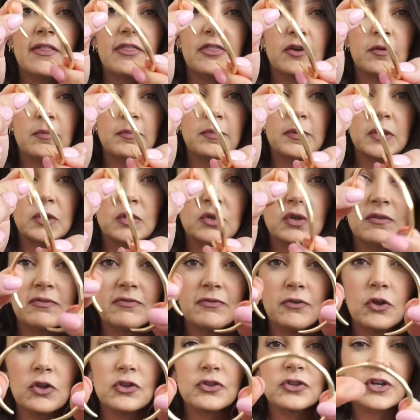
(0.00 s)
They're
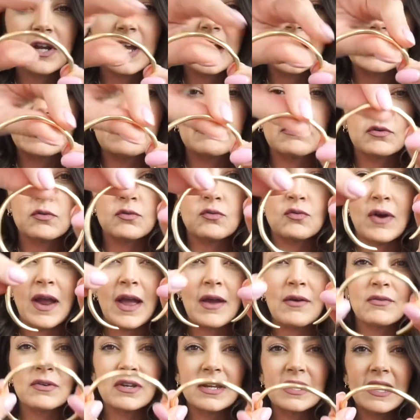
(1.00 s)
beautiful. They're kind of a
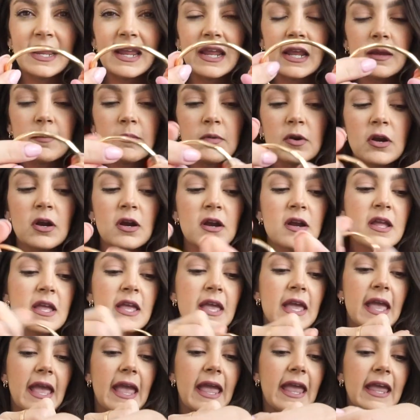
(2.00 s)
rounded hammer,
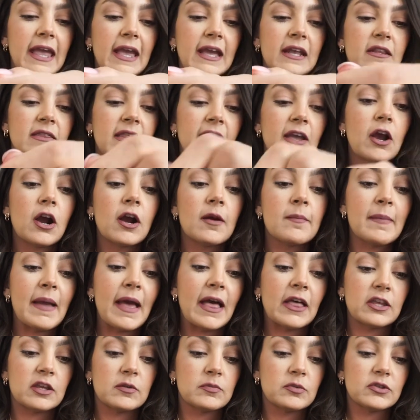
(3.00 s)
and they are
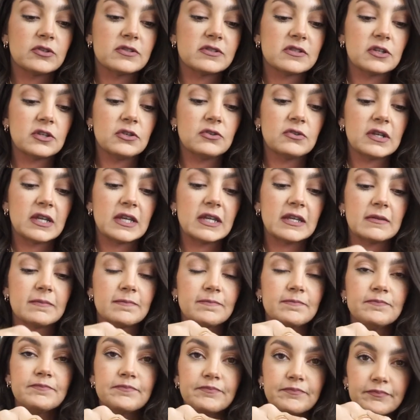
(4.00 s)
malleable, so you
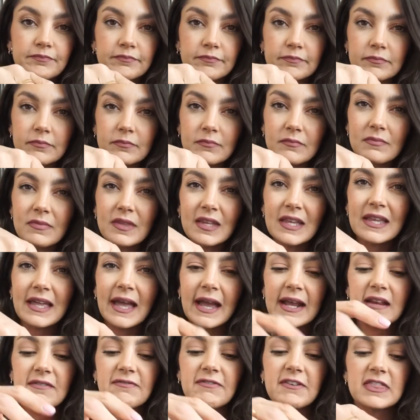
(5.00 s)
can
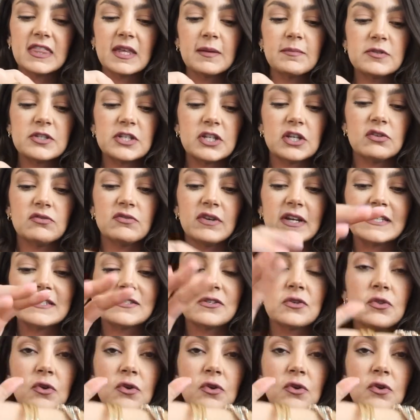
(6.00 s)
kind of fit them to your wrist.